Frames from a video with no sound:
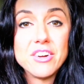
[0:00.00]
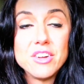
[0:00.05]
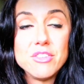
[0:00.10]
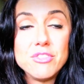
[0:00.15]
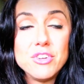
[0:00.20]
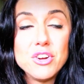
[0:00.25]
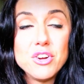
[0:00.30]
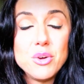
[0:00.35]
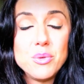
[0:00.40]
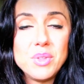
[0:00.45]
If
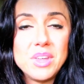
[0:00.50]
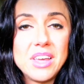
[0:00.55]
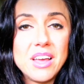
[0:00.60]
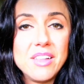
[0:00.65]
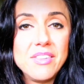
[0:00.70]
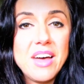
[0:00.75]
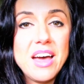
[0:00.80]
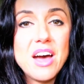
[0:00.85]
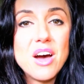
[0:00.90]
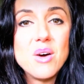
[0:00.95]
you're only
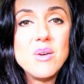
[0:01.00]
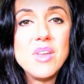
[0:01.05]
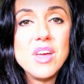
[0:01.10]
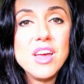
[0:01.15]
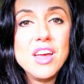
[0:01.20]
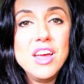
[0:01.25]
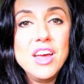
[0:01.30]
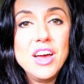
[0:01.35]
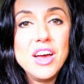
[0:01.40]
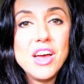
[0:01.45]
allowed
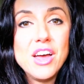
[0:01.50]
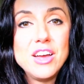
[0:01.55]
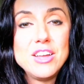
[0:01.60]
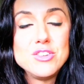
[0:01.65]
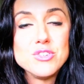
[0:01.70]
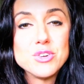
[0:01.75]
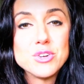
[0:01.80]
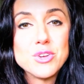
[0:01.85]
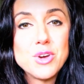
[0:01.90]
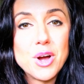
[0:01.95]

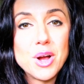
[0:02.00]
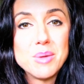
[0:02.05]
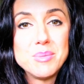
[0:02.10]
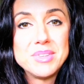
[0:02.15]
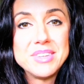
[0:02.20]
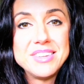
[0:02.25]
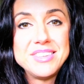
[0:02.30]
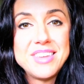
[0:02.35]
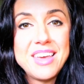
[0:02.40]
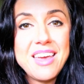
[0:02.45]
100
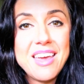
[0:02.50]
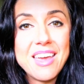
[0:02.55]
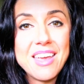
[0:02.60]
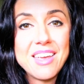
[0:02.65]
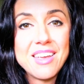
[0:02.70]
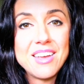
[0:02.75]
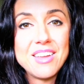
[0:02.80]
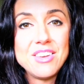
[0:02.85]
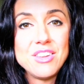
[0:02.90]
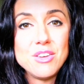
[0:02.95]
carbs a
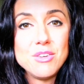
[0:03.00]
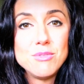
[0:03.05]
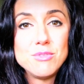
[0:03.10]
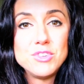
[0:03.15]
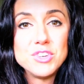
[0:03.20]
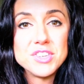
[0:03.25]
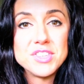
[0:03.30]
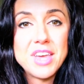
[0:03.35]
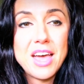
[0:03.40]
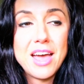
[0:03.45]
day and
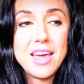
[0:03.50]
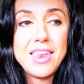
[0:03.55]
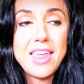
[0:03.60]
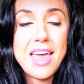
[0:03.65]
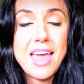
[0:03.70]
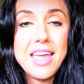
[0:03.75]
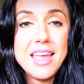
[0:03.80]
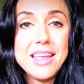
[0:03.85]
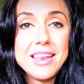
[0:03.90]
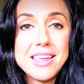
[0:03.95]
you've just had
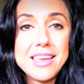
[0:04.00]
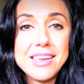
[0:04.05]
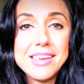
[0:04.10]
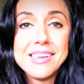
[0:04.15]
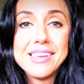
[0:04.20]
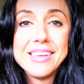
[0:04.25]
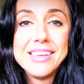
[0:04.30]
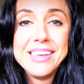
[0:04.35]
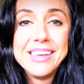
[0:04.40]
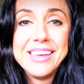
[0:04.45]
80